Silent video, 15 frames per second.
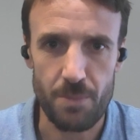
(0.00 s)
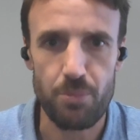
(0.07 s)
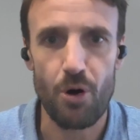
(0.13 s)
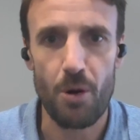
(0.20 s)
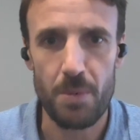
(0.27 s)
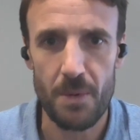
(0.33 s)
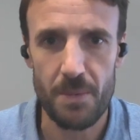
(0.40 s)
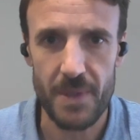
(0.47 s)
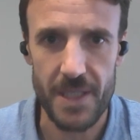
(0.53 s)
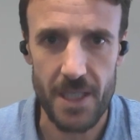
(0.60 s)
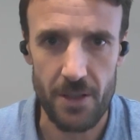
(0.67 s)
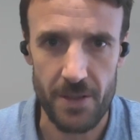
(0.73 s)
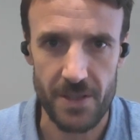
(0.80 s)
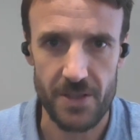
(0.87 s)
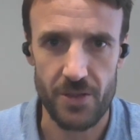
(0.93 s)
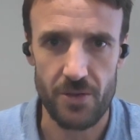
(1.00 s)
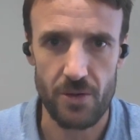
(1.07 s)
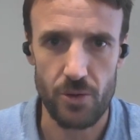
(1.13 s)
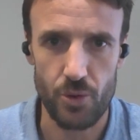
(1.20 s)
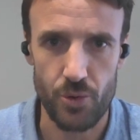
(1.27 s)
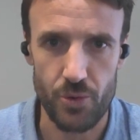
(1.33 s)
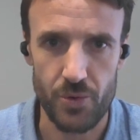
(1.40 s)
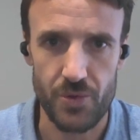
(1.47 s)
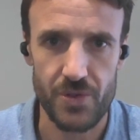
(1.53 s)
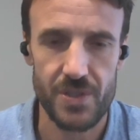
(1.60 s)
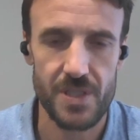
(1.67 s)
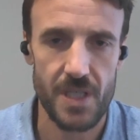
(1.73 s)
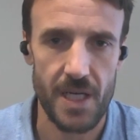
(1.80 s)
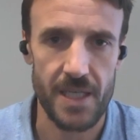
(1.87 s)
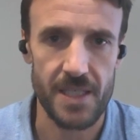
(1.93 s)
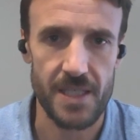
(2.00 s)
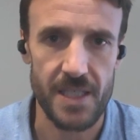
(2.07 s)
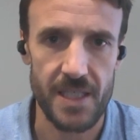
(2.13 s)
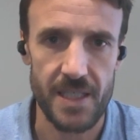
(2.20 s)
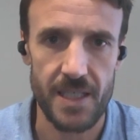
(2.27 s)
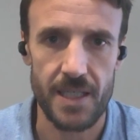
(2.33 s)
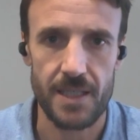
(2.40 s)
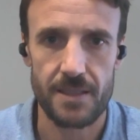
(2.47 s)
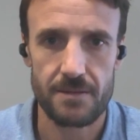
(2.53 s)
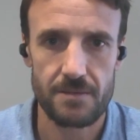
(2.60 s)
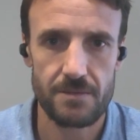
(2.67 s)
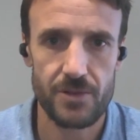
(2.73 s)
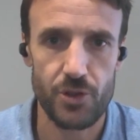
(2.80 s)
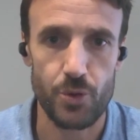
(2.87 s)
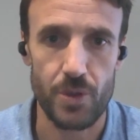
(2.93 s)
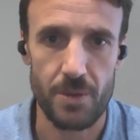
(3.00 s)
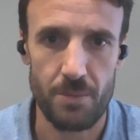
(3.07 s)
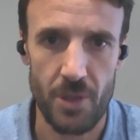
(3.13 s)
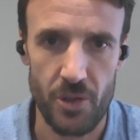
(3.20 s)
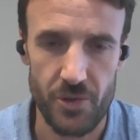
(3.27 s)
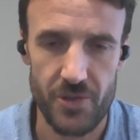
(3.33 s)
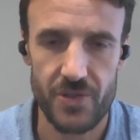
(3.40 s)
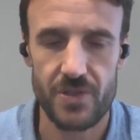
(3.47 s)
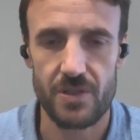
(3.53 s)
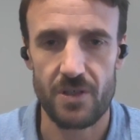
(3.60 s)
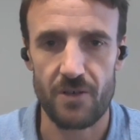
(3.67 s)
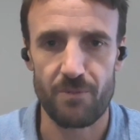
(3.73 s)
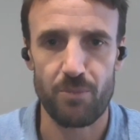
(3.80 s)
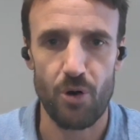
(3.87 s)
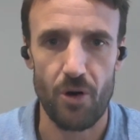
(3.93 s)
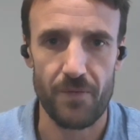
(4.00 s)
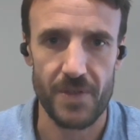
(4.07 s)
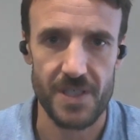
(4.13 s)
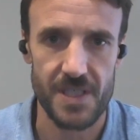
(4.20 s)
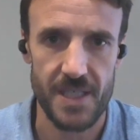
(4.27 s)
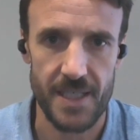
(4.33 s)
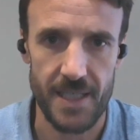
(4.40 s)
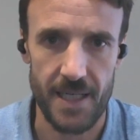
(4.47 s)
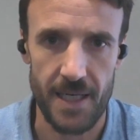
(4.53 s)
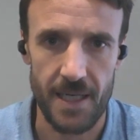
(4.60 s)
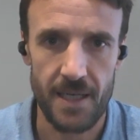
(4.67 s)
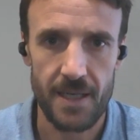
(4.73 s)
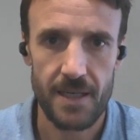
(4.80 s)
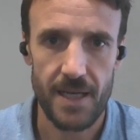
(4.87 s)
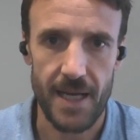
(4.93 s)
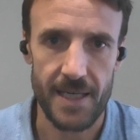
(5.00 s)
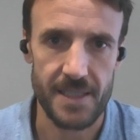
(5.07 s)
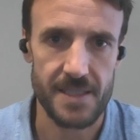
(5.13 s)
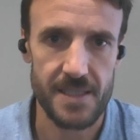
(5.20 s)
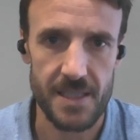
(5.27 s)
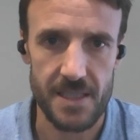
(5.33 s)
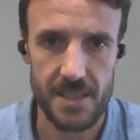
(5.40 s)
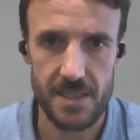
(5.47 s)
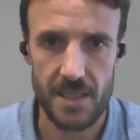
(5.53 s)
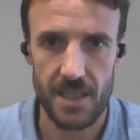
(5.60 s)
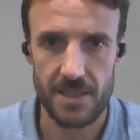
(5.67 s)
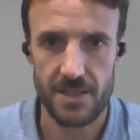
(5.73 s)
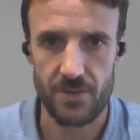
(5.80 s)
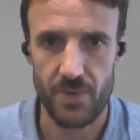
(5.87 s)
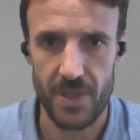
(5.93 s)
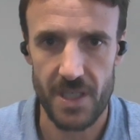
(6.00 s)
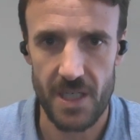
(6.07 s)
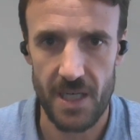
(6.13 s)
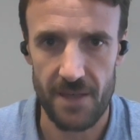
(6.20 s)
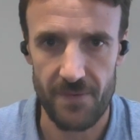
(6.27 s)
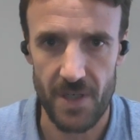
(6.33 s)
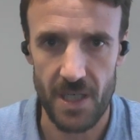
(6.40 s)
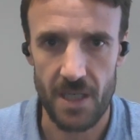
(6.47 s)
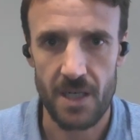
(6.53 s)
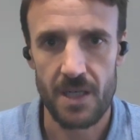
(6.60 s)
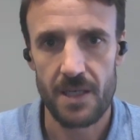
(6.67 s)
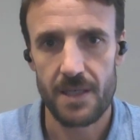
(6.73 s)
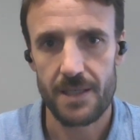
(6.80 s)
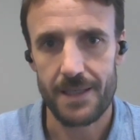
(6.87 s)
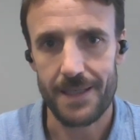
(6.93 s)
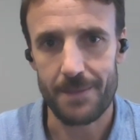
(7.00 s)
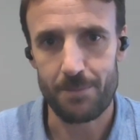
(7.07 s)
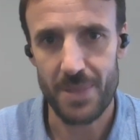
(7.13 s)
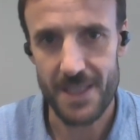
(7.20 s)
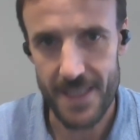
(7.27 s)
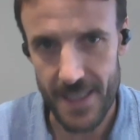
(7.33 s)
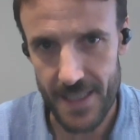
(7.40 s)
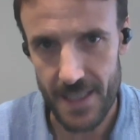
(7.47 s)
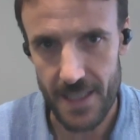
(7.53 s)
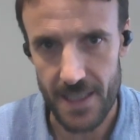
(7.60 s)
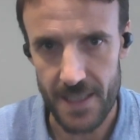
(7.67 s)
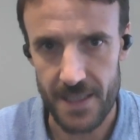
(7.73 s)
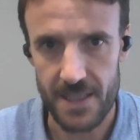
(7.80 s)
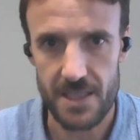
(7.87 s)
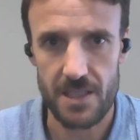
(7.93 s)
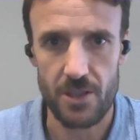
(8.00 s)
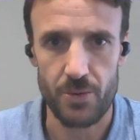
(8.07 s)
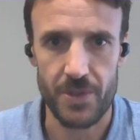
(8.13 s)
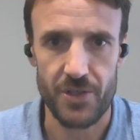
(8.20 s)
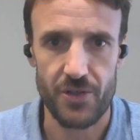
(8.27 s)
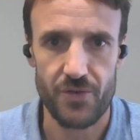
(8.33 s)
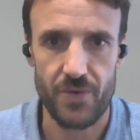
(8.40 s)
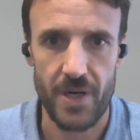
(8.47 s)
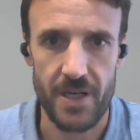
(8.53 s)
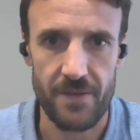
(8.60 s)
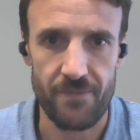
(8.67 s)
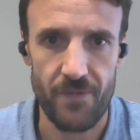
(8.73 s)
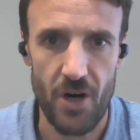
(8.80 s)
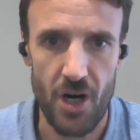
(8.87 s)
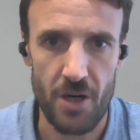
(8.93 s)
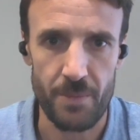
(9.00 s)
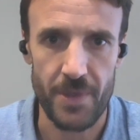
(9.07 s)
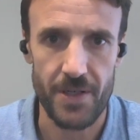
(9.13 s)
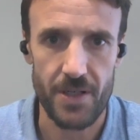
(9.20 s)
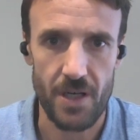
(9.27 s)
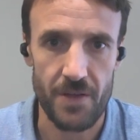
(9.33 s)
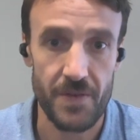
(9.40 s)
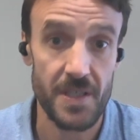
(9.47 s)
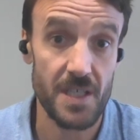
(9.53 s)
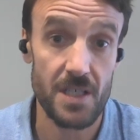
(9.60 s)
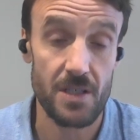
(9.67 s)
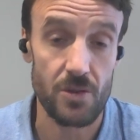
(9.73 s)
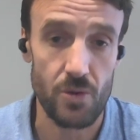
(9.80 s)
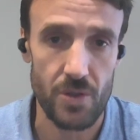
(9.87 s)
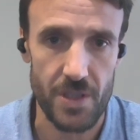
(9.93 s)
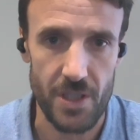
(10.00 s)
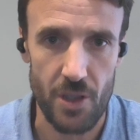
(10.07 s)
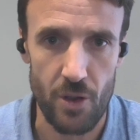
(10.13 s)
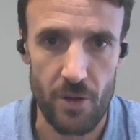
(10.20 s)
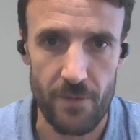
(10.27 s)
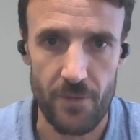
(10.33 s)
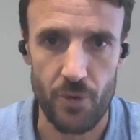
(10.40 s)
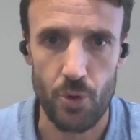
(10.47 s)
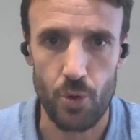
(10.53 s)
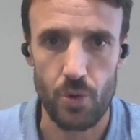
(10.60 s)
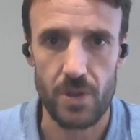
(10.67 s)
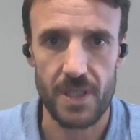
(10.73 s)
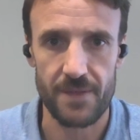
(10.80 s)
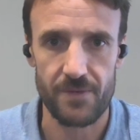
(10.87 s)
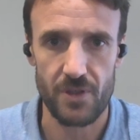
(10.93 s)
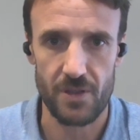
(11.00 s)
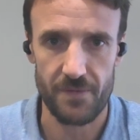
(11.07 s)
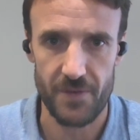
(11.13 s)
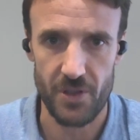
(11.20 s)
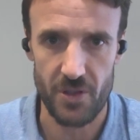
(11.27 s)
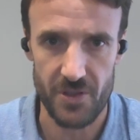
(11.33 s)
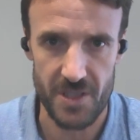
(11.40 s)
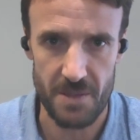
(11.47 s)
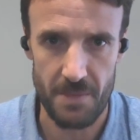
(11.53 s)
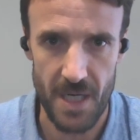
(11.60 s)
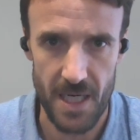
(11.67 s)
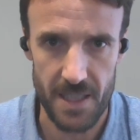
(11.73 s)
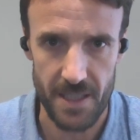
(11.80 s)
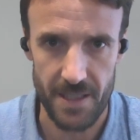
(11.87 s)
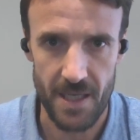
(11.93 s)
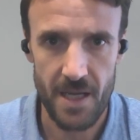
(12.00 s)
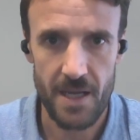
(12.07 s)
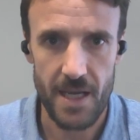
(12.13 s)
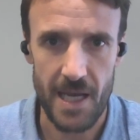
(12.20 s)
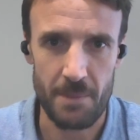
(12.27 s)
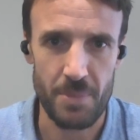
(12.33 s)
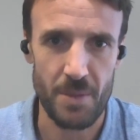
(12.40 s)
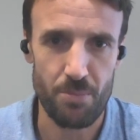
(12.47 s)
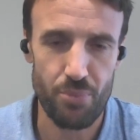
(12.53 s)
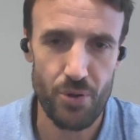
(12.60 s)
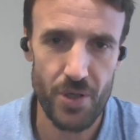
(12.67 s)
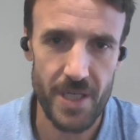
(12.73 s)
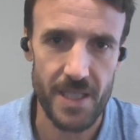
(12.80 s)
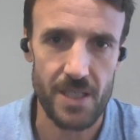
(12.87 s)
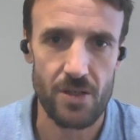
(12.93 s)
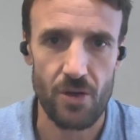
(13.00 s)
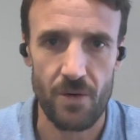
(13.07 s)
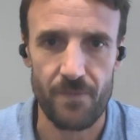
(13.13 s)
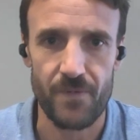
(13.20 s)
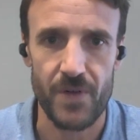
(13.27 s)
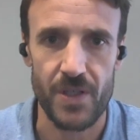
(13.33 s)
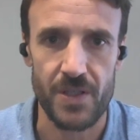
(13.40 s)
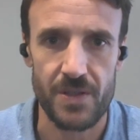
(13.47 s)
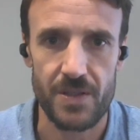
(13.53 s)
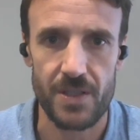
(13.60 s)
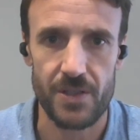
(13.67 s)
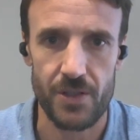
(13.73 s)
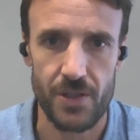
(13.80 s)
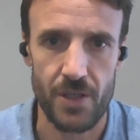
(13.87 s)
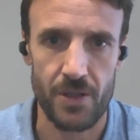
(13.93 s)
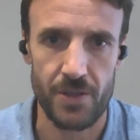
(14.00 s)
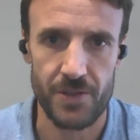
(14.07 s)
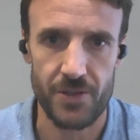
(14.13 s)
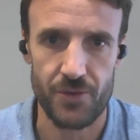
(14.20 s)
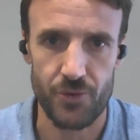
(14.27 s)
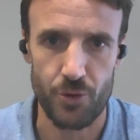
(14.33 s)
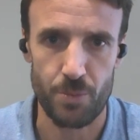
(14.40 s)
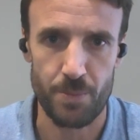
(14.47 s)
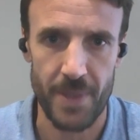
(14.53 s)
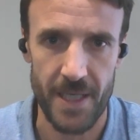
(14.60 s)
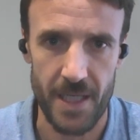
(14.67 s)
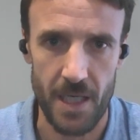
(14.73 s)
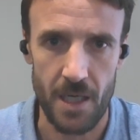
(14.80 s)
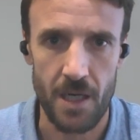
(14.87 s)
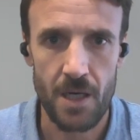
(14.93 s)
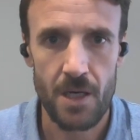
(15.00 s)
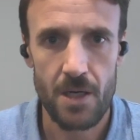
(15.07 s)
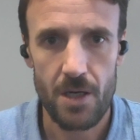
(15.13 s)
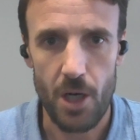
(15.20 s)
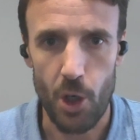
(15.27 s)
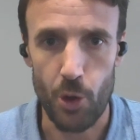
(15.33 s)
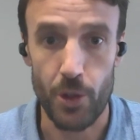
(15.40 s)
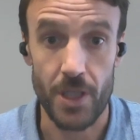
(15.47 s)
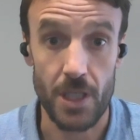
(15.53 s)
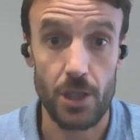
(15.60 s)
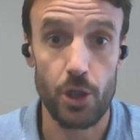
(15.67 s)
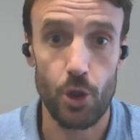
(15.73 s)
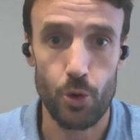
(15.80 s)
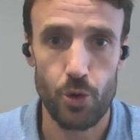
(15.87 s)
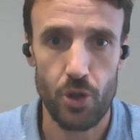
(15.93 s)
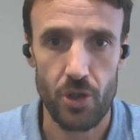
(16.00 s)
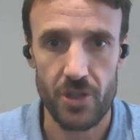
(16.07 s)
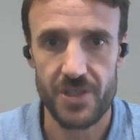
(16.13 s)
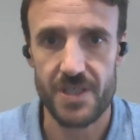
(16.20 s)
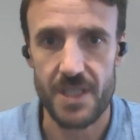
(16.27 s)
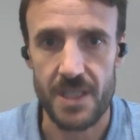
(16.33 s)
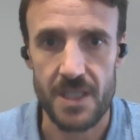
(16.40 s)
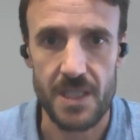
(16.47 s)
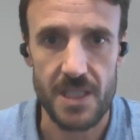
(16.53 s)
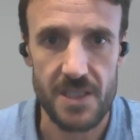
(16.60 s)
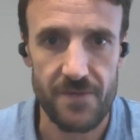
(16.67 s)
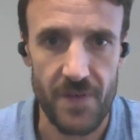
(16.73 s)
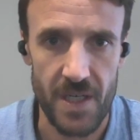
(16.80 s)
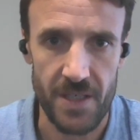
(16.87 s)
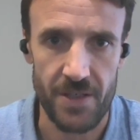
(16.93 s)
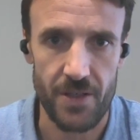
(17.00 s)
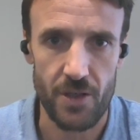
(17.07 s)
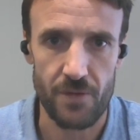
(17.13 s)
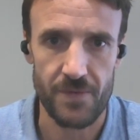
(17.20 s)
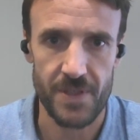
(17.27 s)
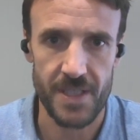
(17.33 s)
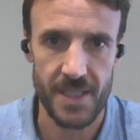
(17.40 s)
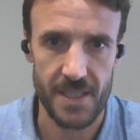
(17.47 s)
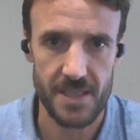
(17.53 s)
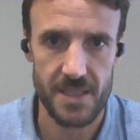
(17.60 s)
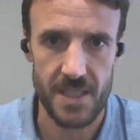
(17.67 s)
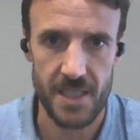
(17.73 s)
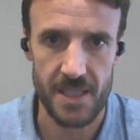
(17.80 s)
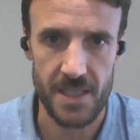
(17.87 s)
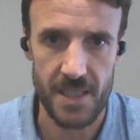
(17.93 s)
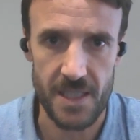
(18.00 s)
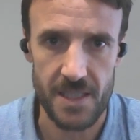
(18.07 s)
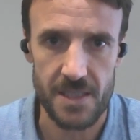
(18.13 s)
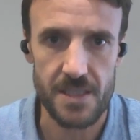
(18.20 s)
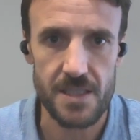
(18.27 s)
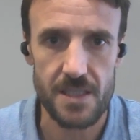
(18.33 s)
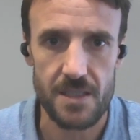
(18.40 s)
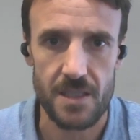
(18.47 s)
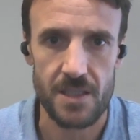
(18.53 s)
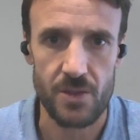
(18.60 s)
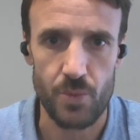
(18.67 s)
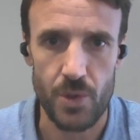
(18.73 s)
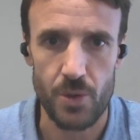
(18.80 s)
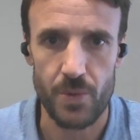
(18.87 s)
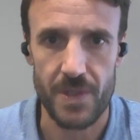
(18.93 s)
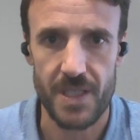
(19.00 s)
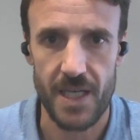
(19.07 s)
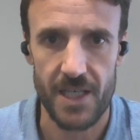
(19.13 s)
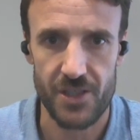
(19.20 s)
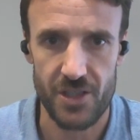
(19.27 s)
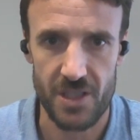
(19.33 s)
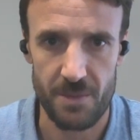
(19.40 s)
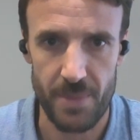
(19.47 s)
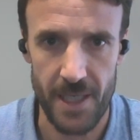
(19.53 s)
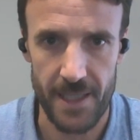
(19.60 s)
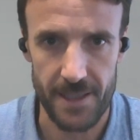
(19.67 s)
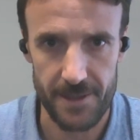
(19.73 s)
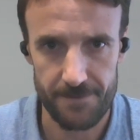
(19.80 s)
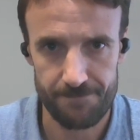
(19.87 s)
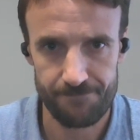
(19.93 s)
probably going to lose a year, two at most, of profits here, and as things start to recover, particularly in this low interest rate environment, I think you can look at the overall level of the Aussie market and be pretty confident that you're going to do better owning a low cost index fund over the next 10 years than you will with cash in the bank.